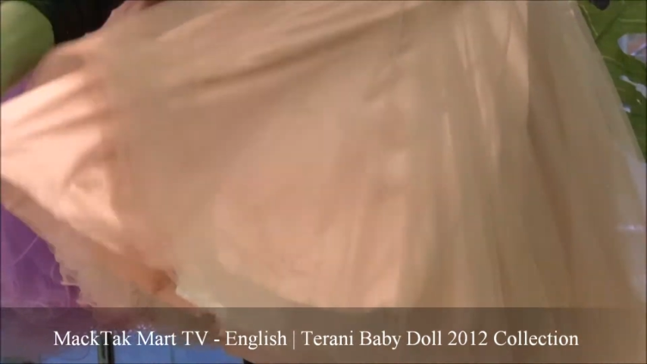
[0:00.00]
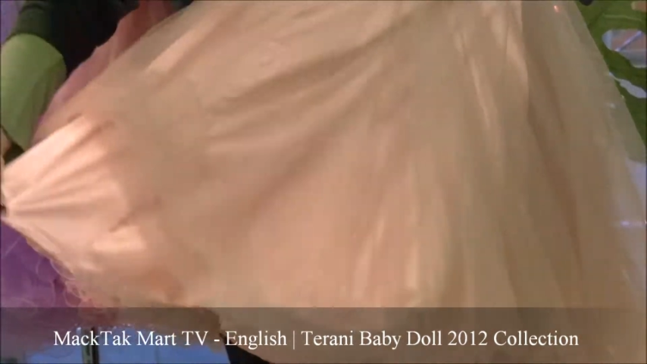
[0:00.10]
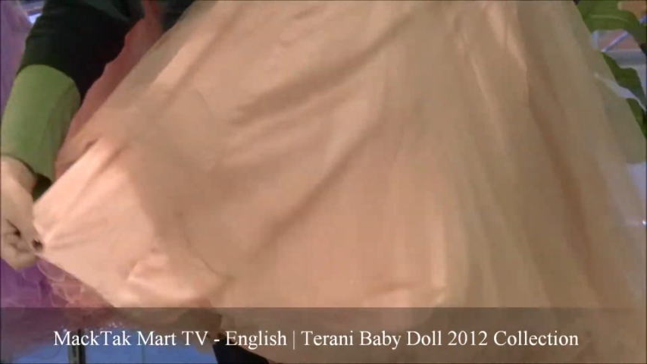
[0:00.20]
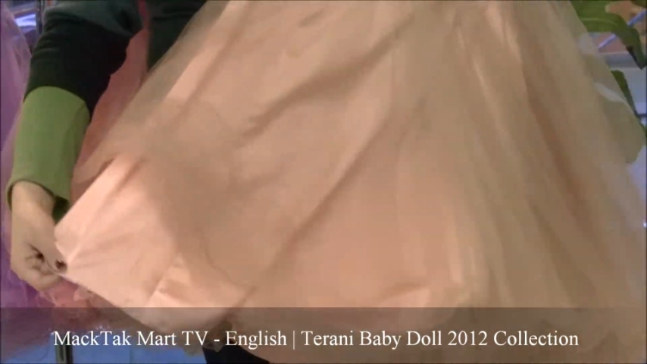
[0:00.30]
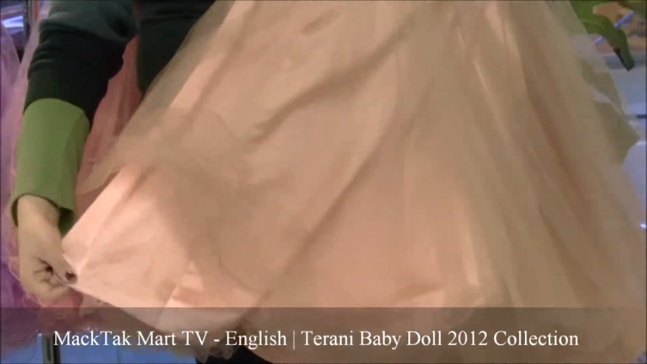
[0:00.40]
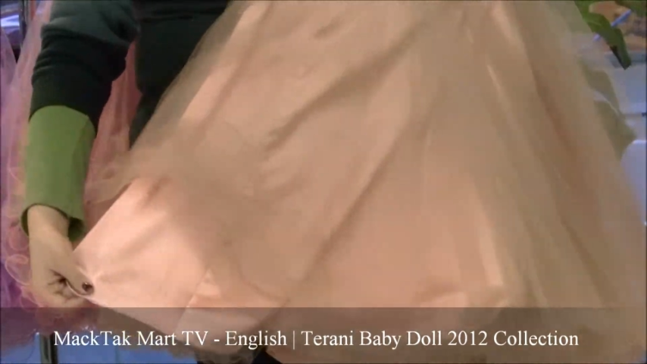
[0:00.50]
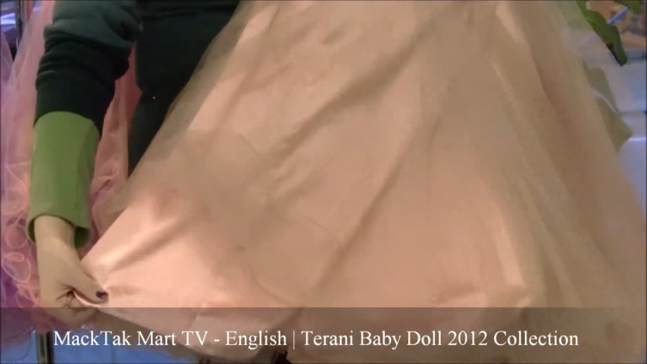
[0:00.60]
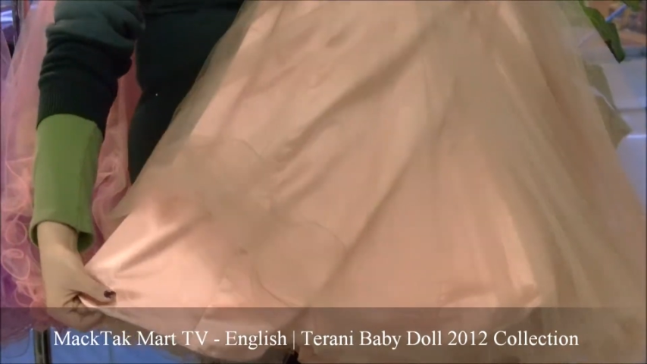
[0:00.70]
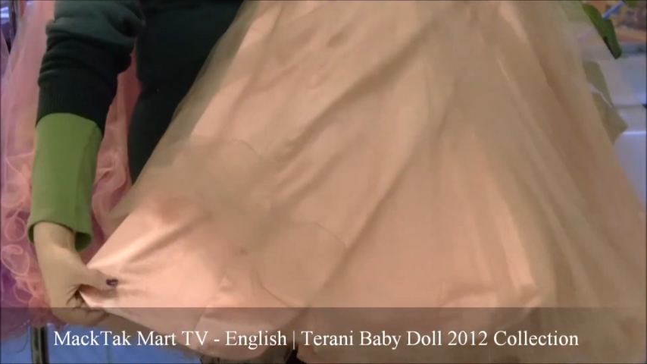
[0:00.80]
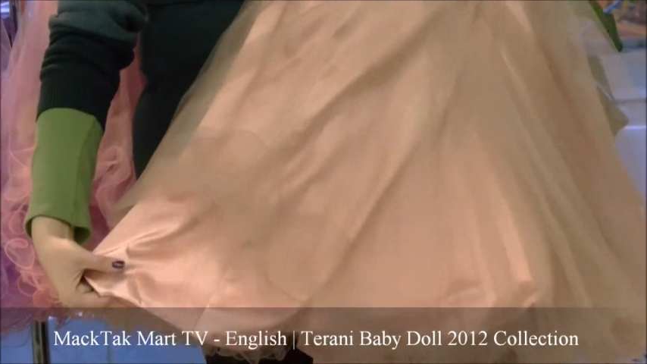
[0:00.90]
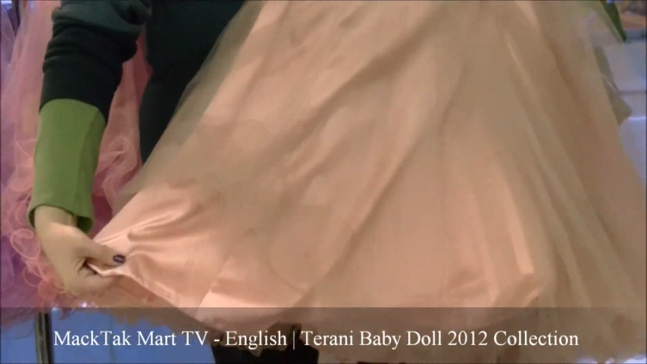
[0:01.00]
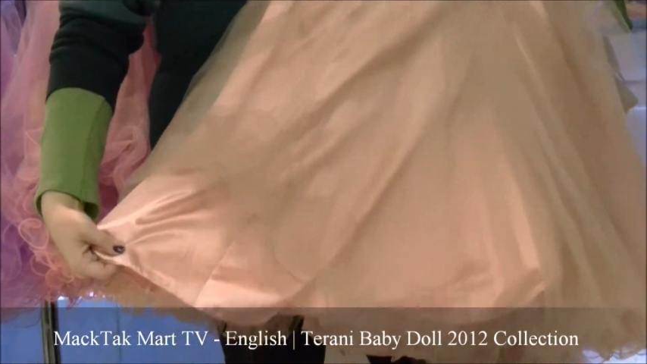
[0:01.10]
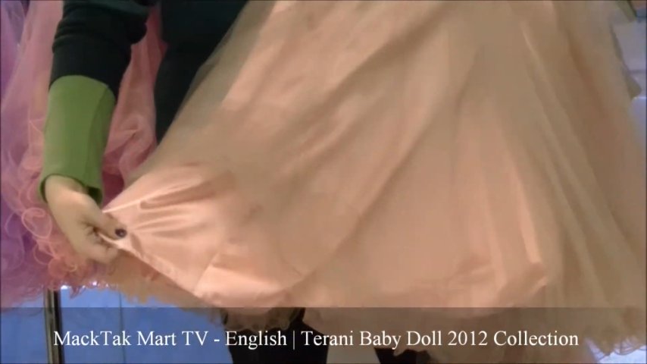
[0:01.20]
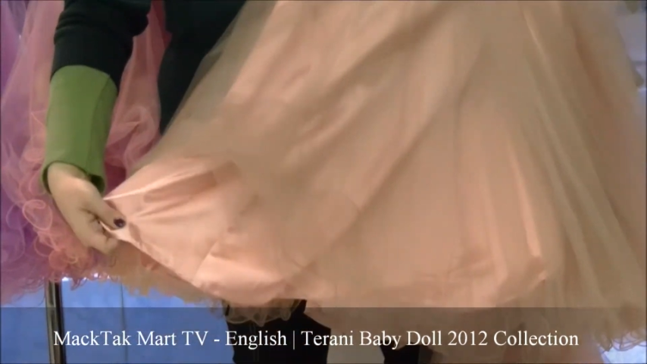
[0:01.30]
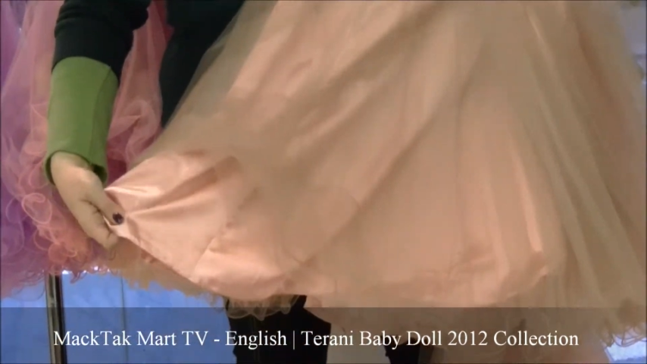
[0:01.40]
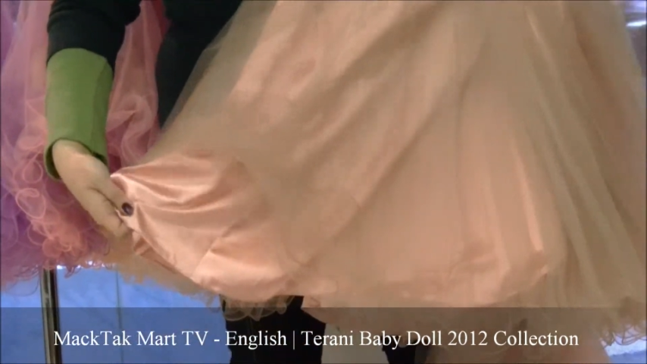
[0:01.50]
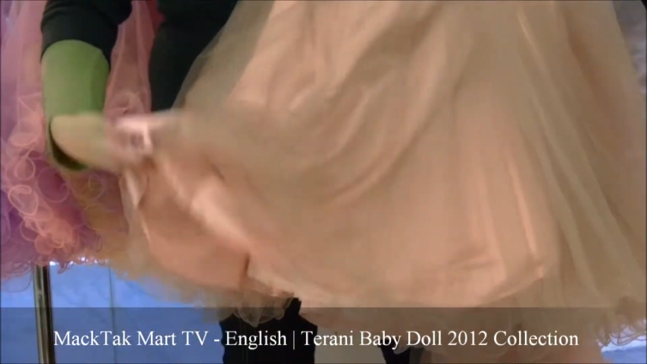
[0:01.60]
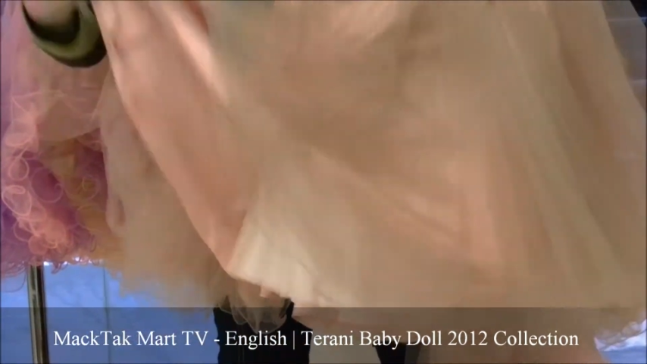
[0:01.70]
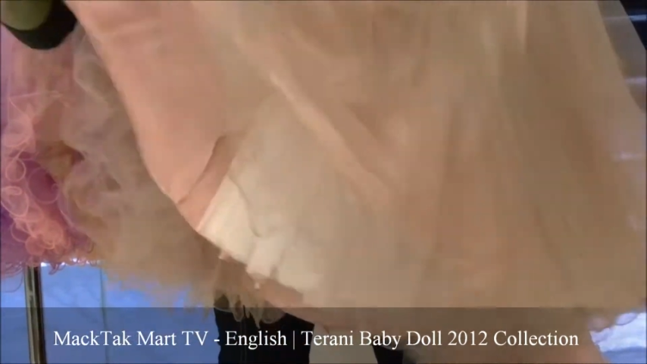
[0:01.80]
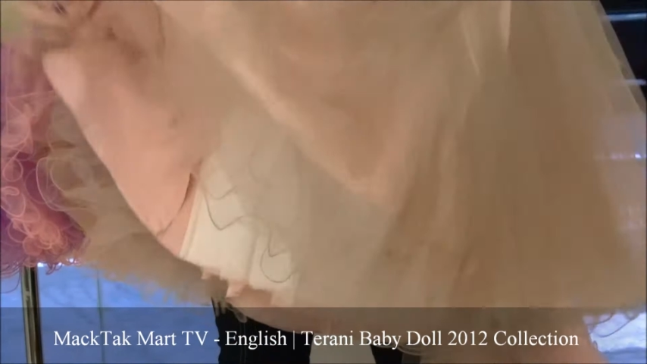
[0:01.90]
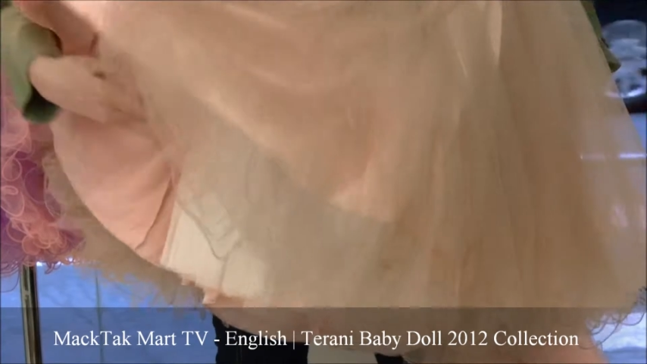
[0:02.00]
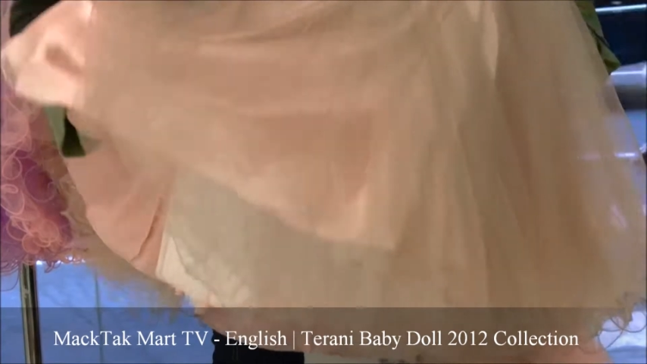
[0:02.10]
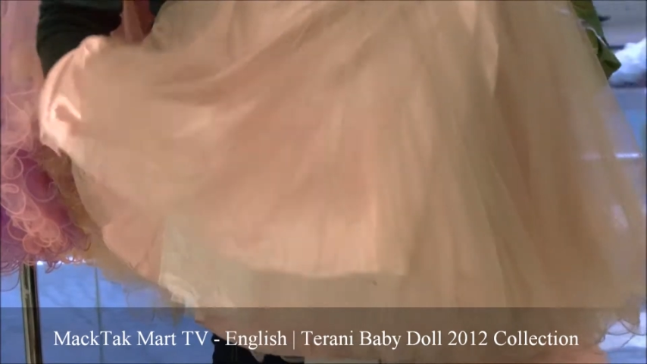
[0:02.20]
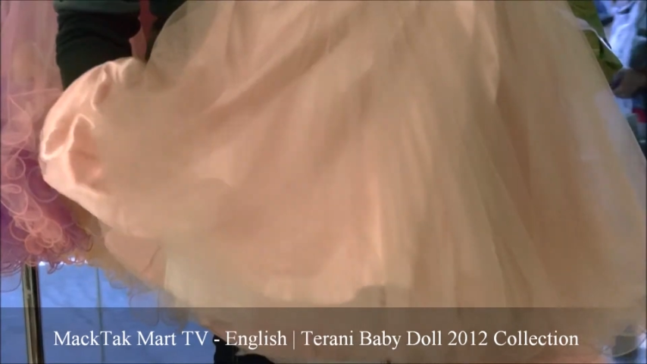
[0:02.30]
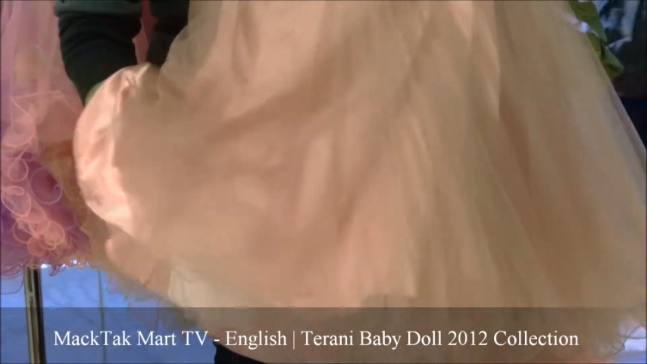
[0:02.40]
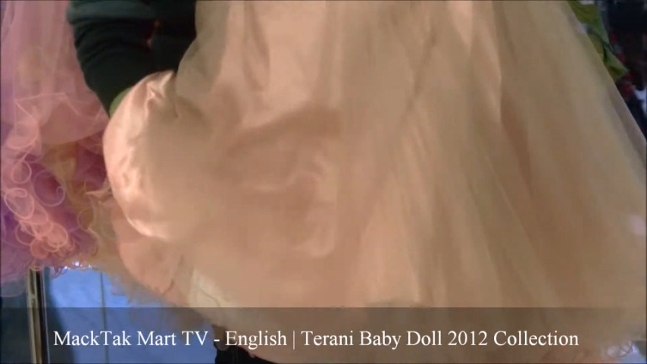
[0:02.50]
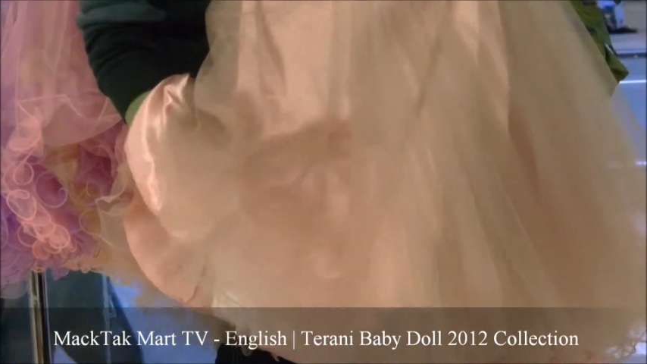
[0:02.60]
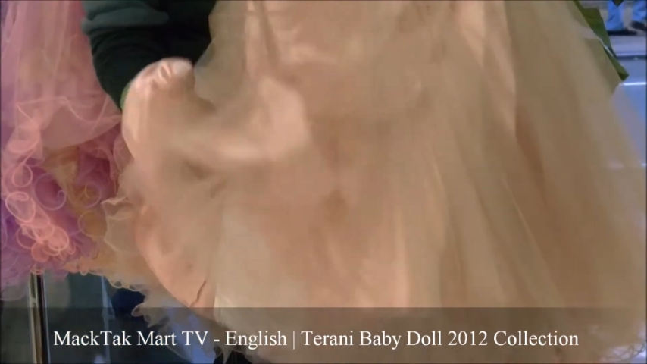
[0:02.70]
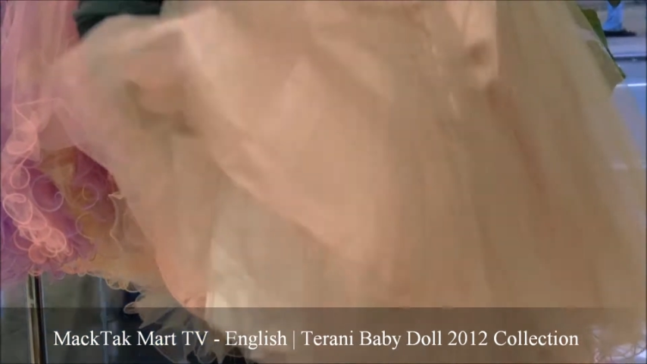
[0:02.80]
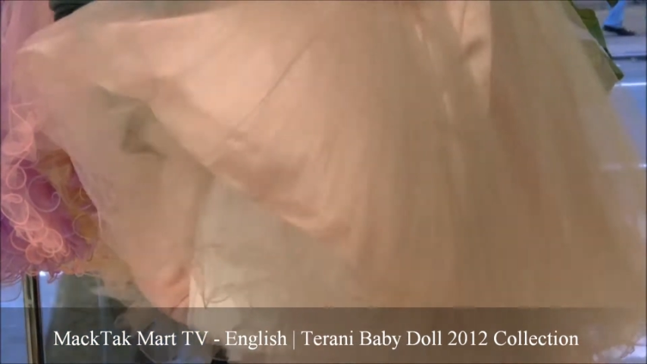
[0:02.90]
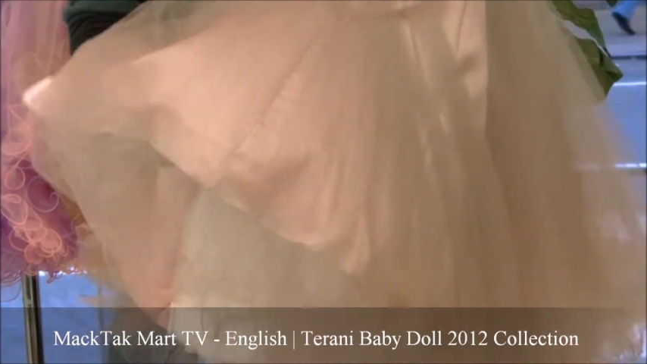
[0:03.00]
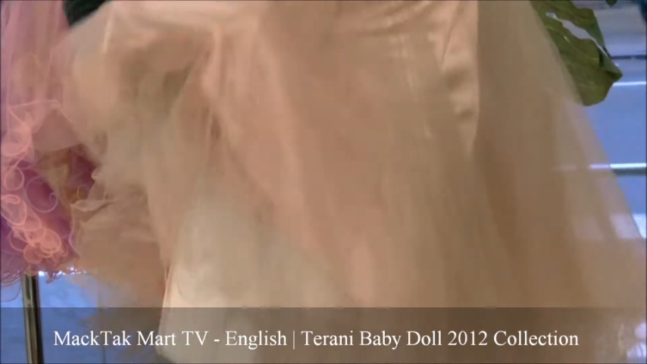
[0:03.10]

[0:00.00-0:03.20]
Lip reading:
No face is visible, so there are no lips to read.